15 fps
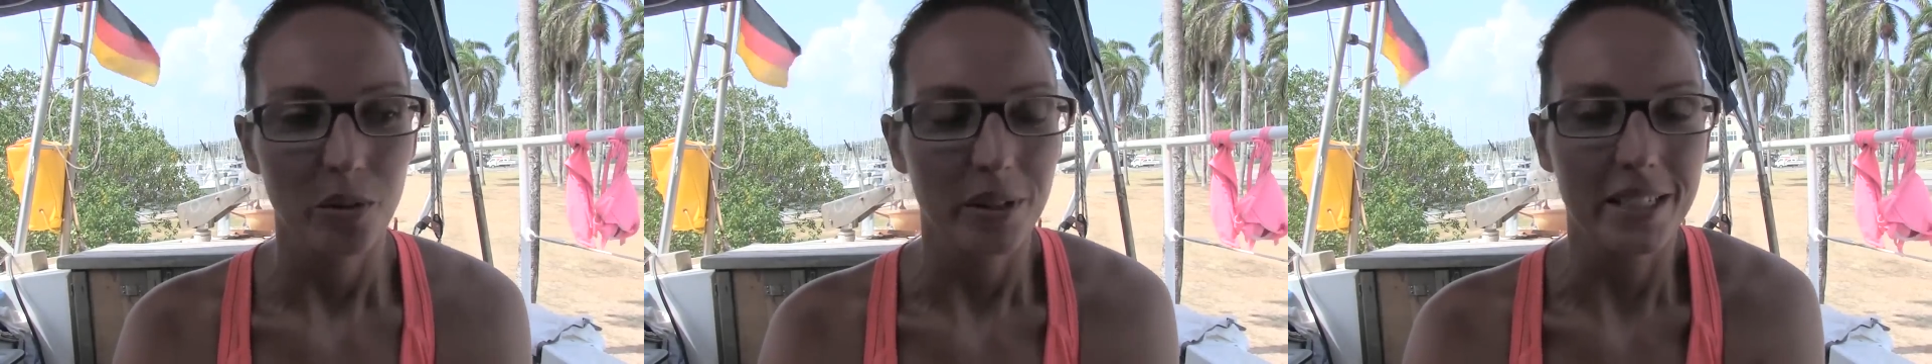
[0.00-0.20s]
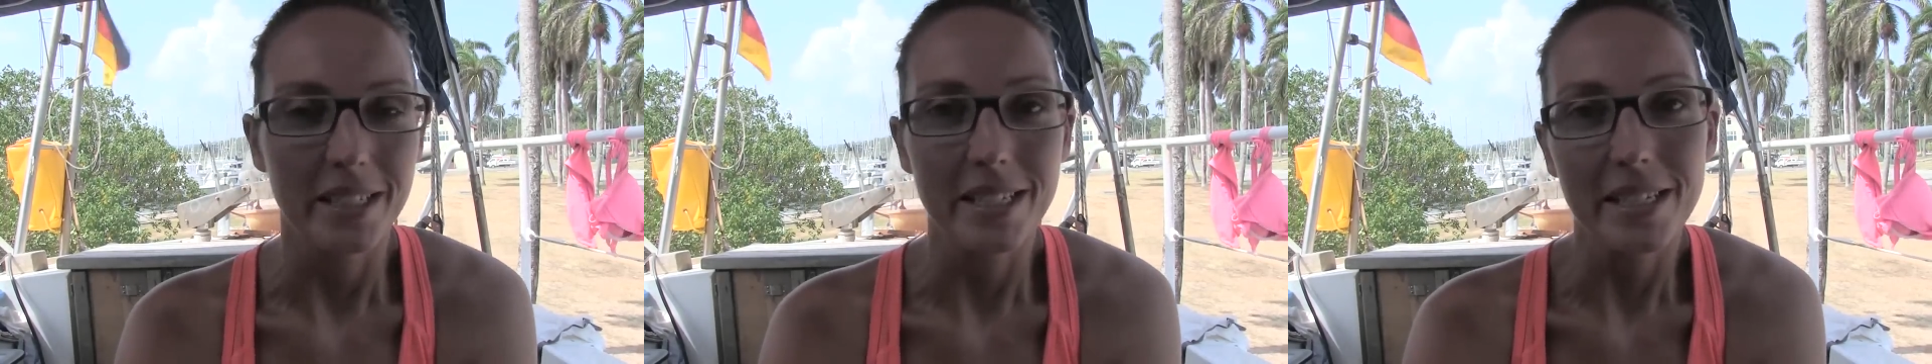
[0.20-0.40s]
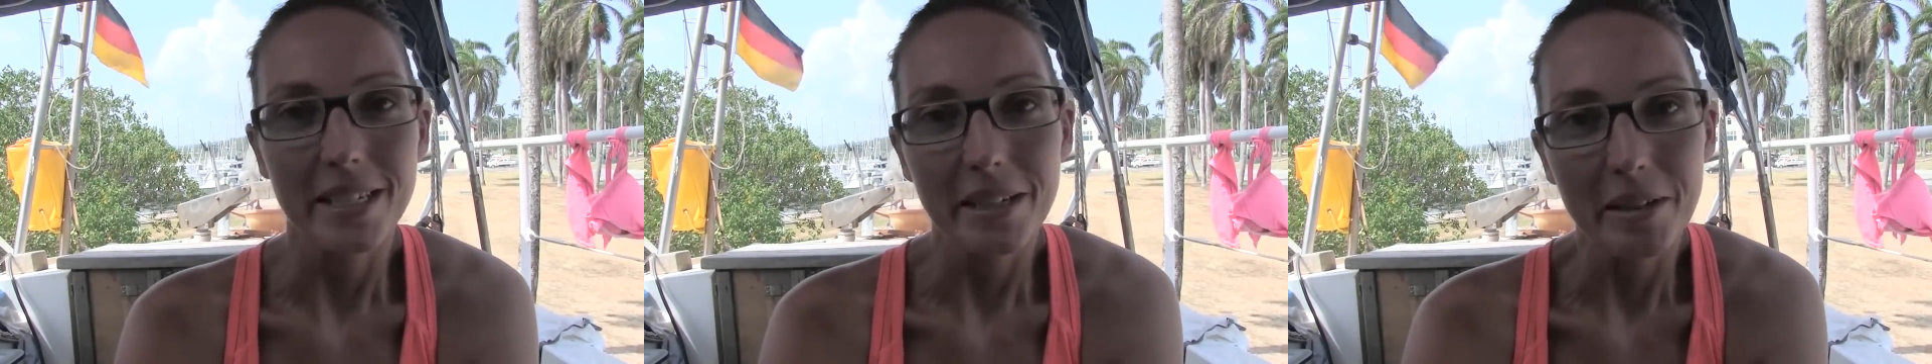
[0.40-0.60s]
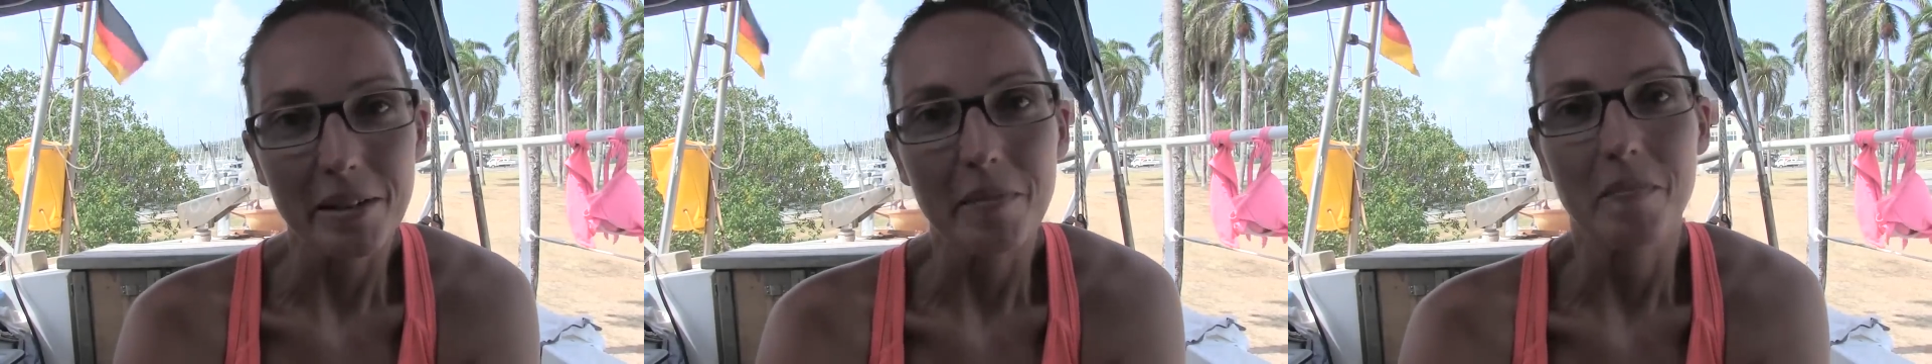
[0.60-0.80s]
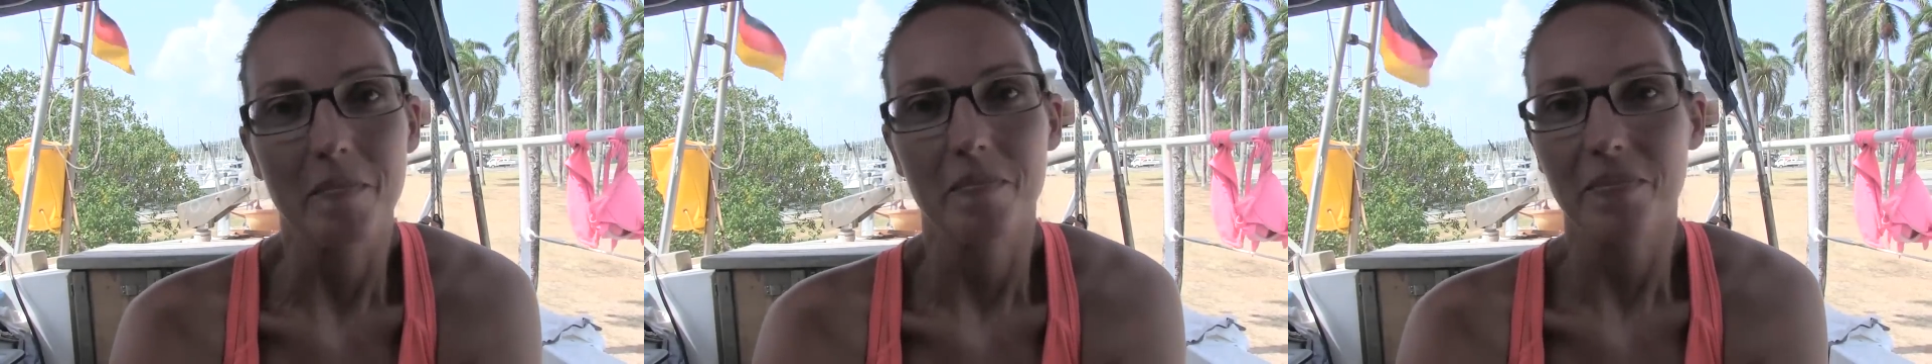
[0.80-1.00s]
Well, that's
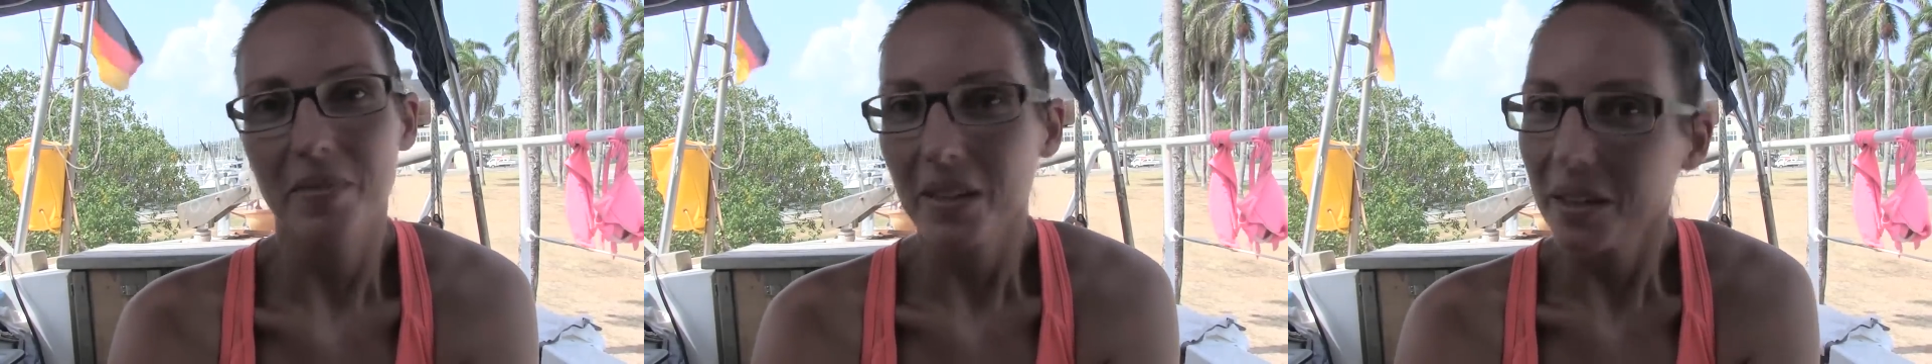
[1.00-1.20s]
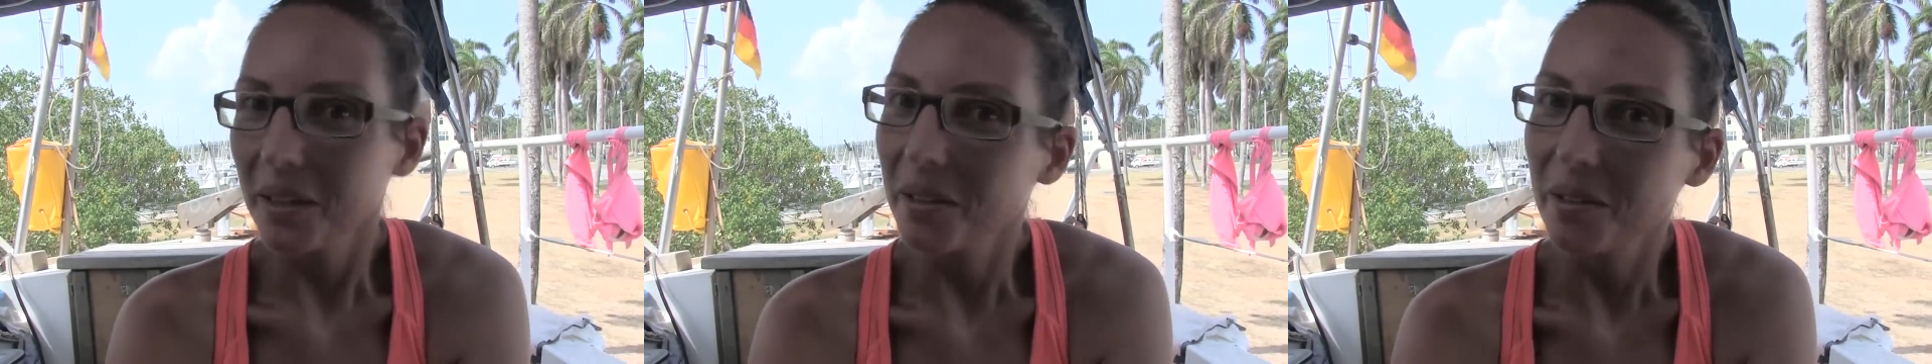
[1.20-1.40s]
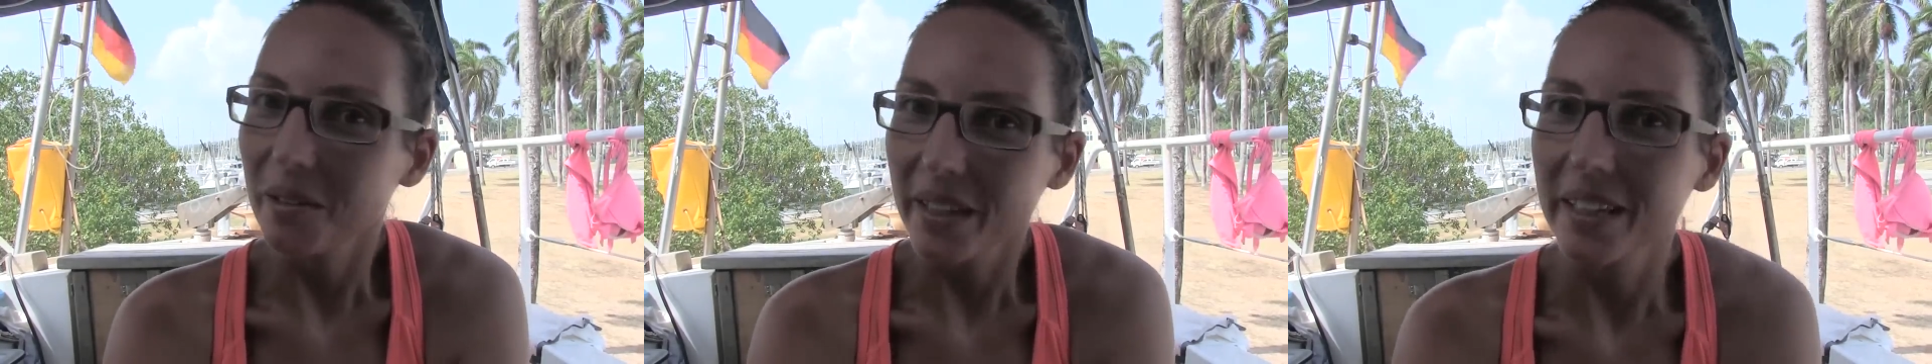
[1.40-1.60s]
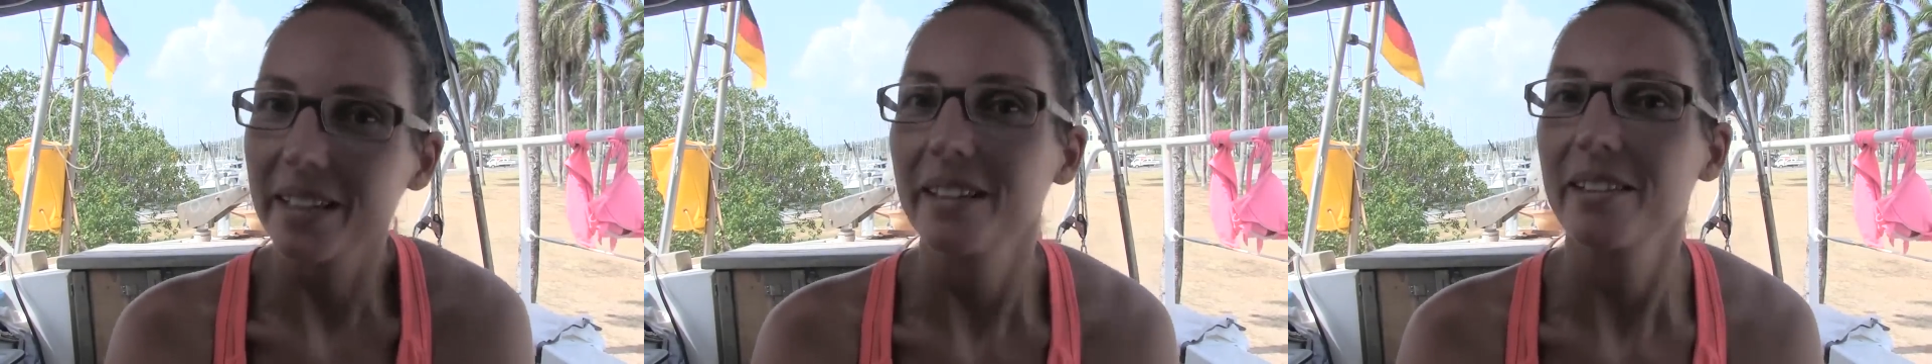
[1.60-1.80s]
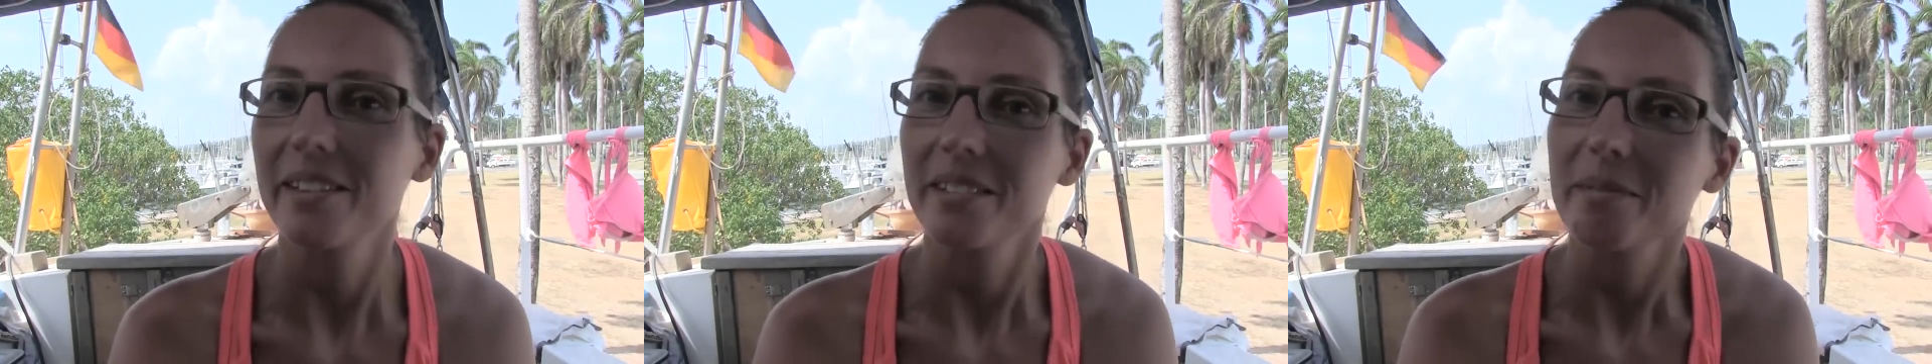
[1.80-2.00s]
a, a great